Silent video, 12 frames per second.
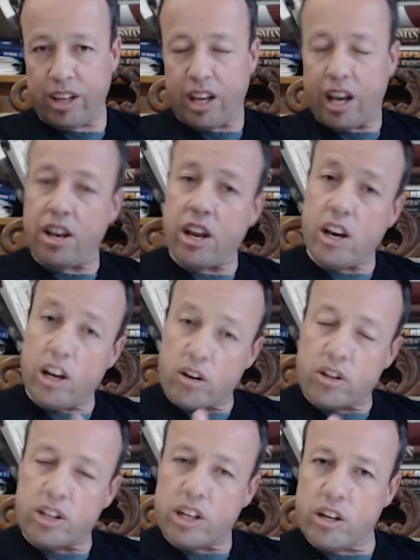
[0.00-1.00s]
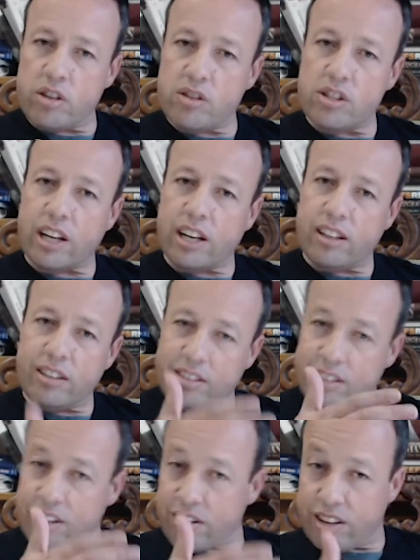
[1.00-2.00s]
And then he continues
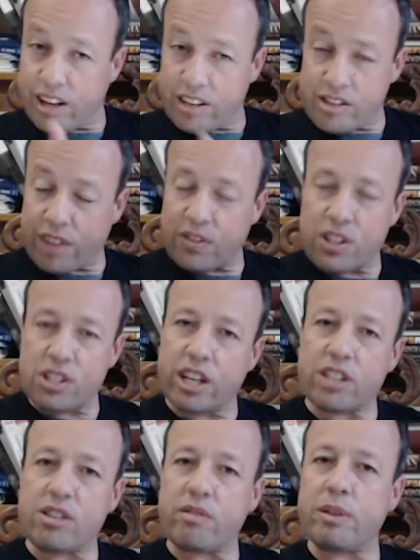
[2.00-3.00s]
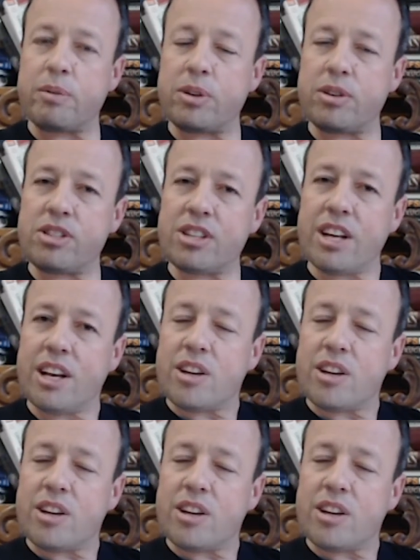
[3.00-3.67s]
in the in chapter 6 of Hebrews